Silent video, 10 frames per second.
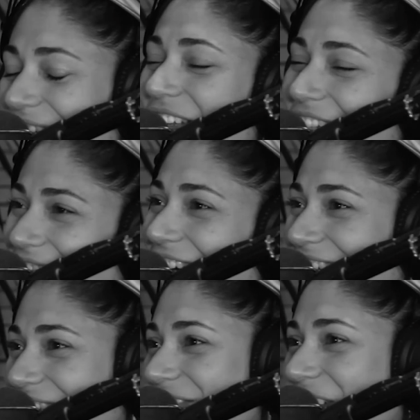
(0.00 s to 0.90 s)
I mean,
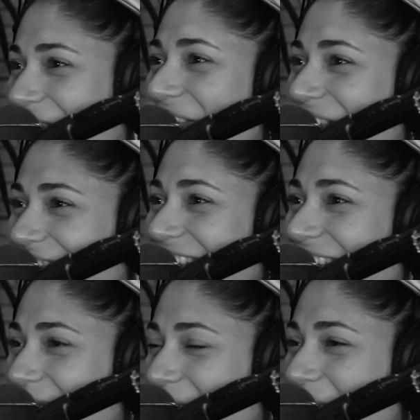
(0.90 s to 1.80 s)
yeah, probably
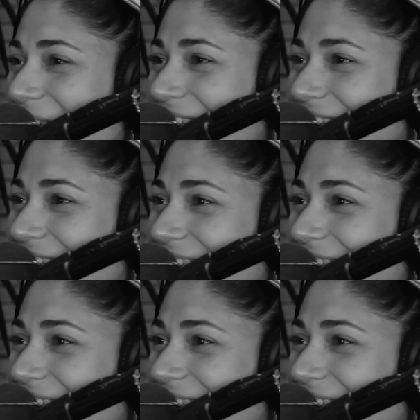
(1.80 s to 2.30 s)
in that moment.